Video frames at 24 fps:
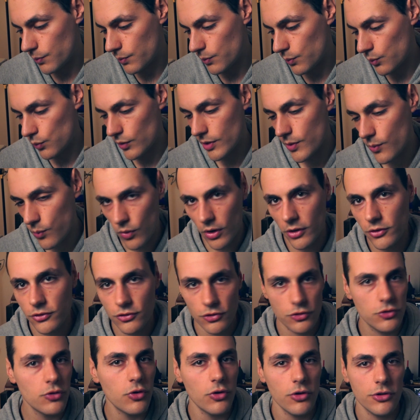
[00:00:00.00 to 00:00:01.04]
We want
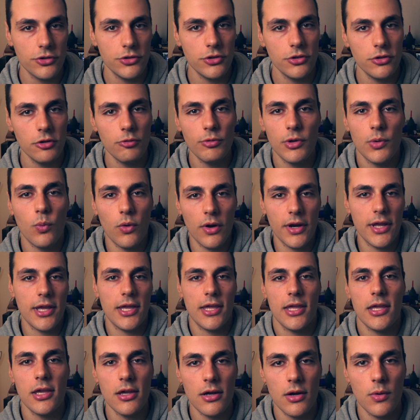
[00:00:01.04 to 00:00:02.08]
to talk to you. We want to
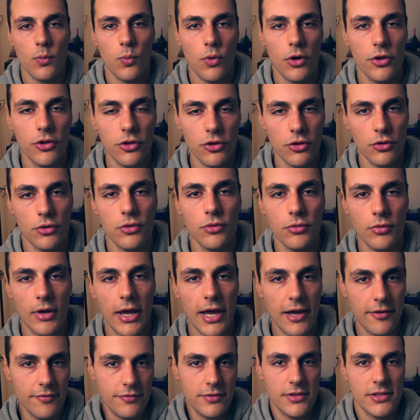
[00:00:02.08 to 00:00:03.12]
hear what you
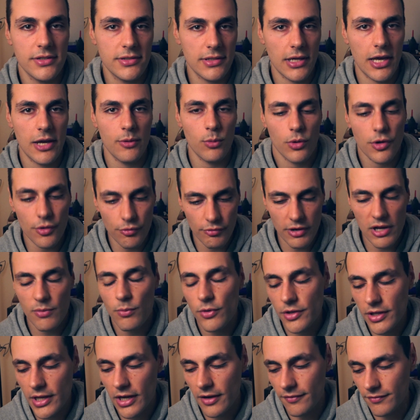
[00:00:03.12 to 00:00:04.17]
have to say. We want to read
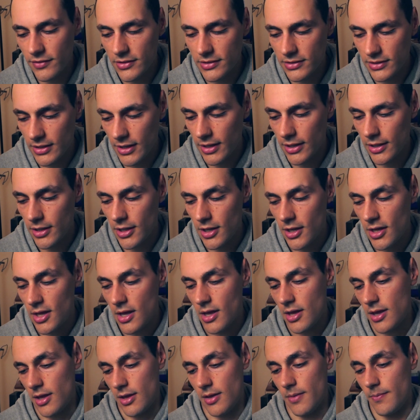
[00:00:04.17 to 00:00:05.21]
what you have to say,
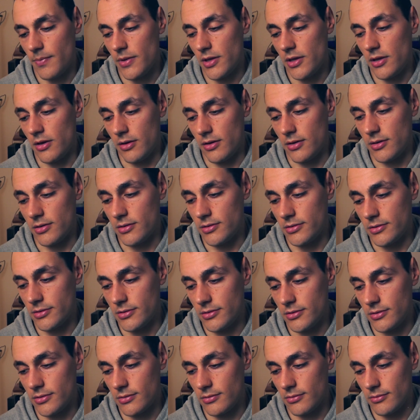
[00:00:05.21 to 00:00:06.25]

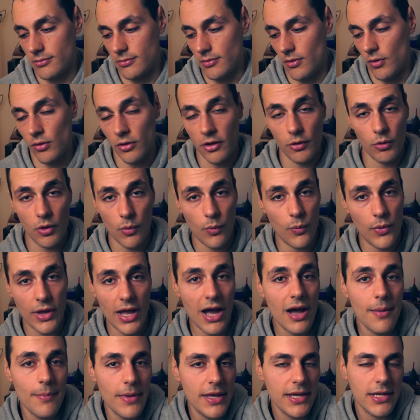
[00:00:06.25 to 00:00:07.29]
because although we
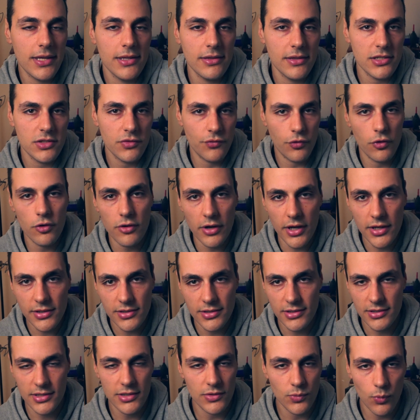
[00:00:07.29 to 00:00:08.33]
are making this for us,
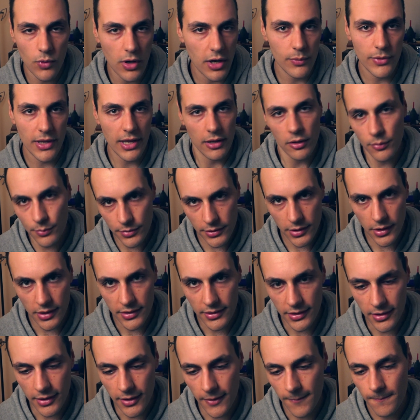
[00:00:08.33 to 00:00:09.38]
this is why we came up with the
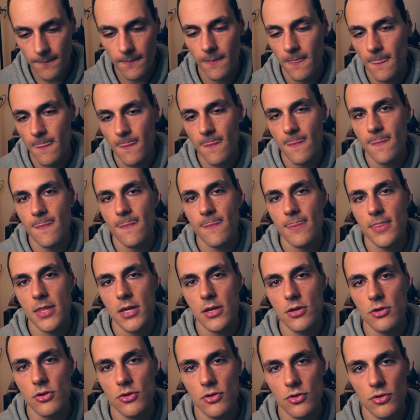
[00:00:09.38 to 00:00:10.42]
idea.
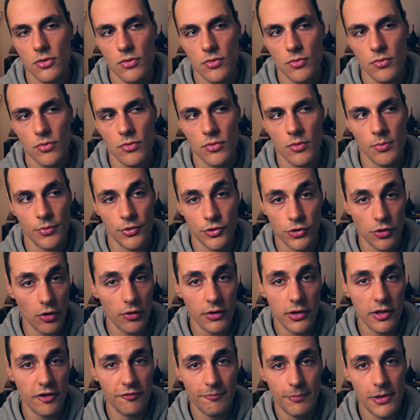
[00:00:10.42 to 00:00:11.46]
The
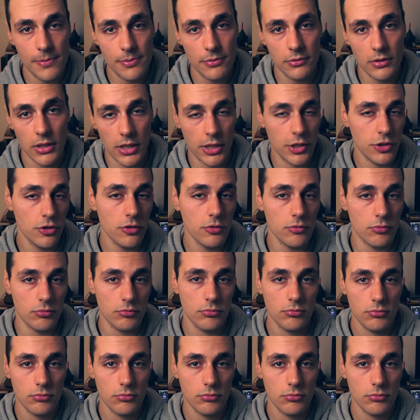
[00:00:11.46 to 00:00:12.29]
majority of people are you.